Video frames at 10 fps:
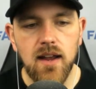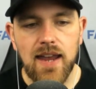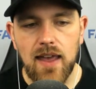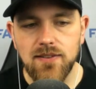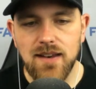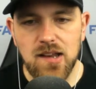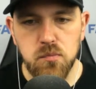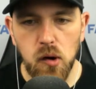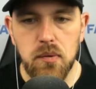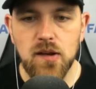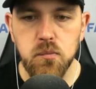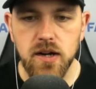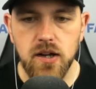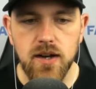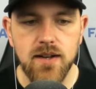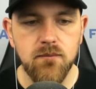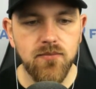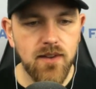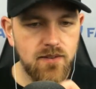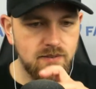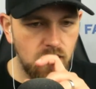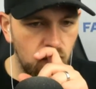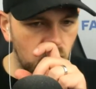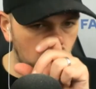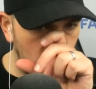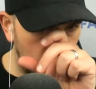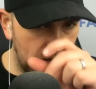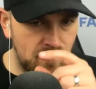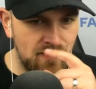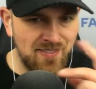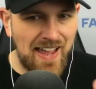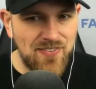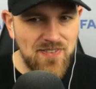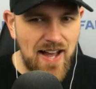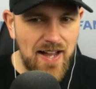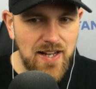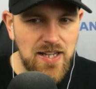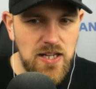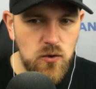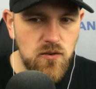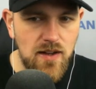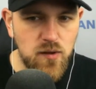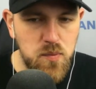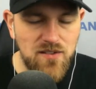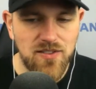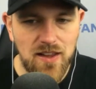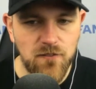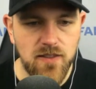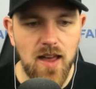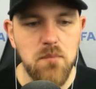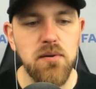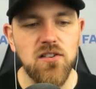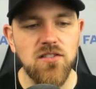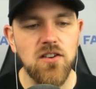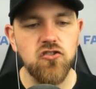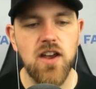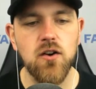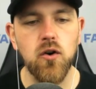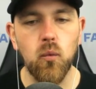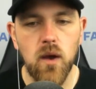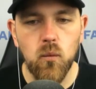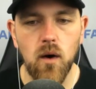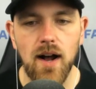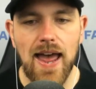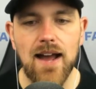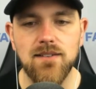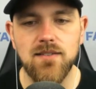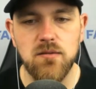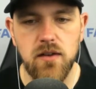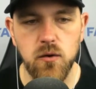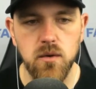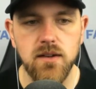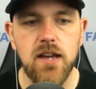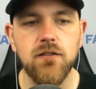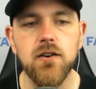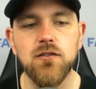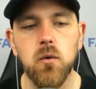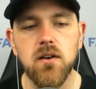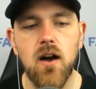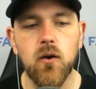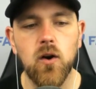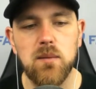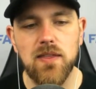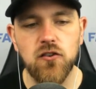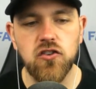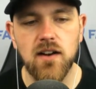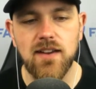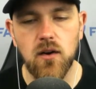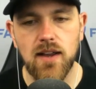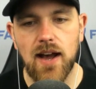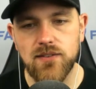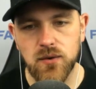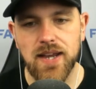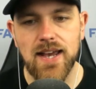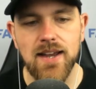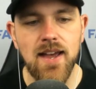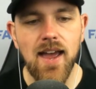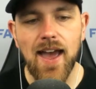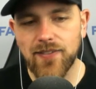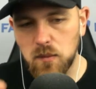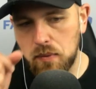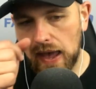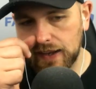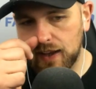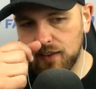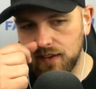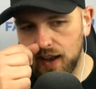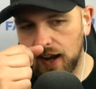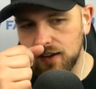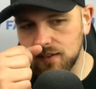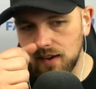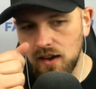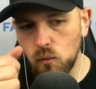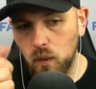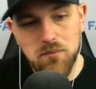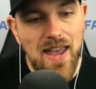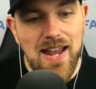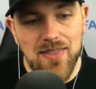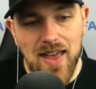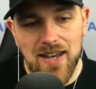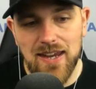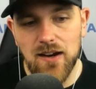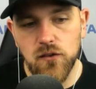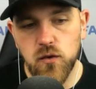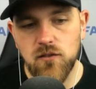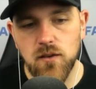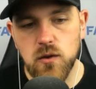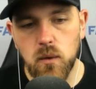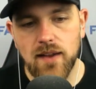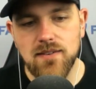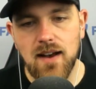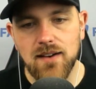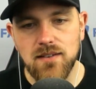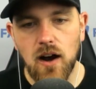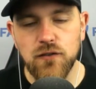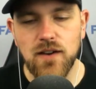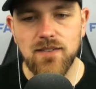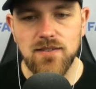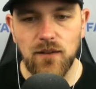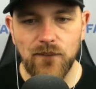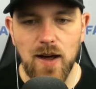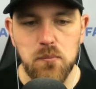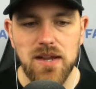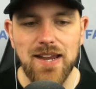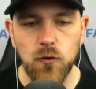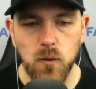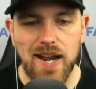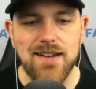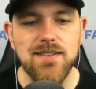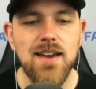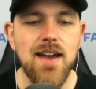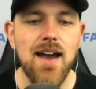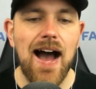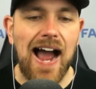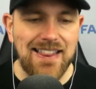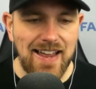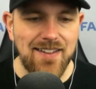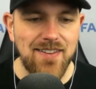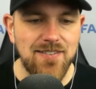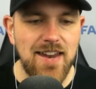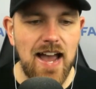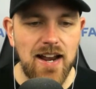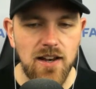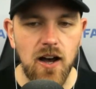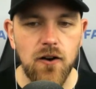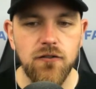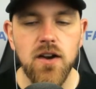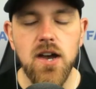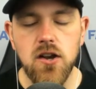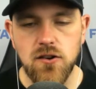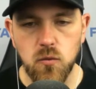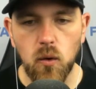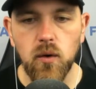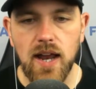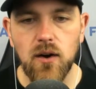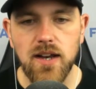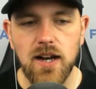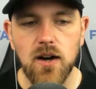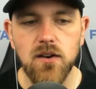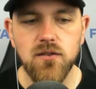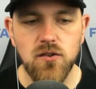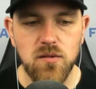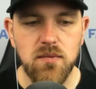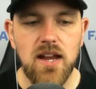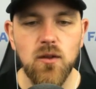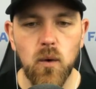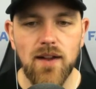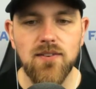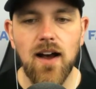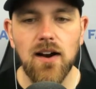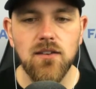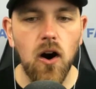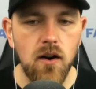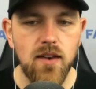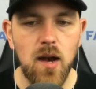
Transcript: Kansas City's bullpen is pretty good. So that's not a huge as big of a thing for them, but just in general, we want access to middle relievers who are not going to be the shutdown guys you get at the back end of the night. We may get that here. So even with the White Sox offense still not being great, I like this stack enough to roll it out here. So to me, the White Sox are the